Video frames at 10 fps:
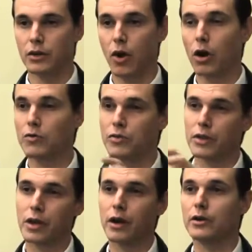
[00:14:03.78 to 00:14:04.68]
an arc for
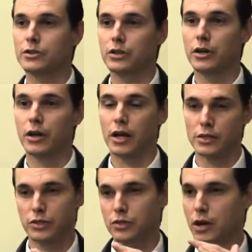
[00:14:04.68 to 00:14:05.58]
the character, and I
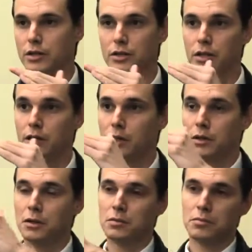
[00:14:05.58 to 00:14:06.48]
just try to
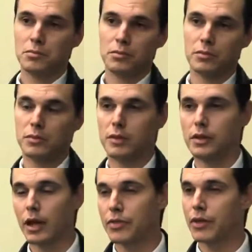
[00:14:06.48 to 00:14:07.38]

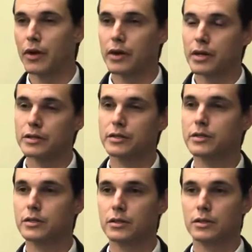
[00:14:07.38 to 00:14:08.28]
get there
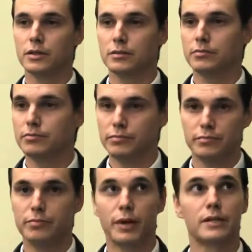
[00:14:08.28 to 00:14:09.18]
as
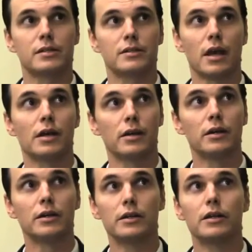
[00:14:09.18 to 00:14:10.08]
best as I
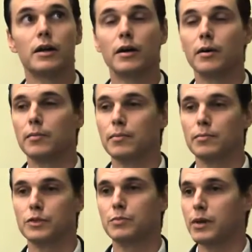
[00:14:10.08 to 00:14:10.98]
could, um,
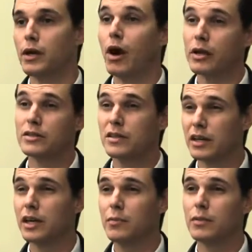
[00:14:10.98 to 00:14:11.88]
just being honest to
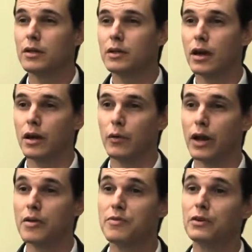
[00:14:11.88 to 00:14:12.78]
him and what
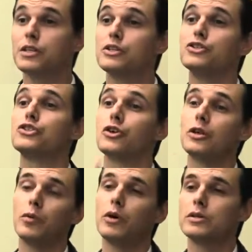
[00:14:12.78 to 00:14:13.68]
I felt his
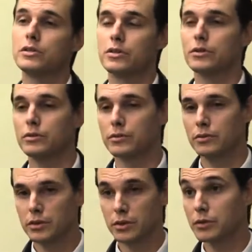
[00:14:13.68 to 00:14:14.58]
journey was to,
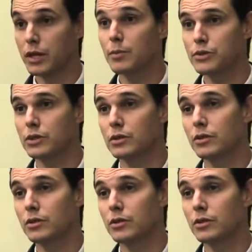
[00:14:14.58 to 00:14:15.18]
to redemption.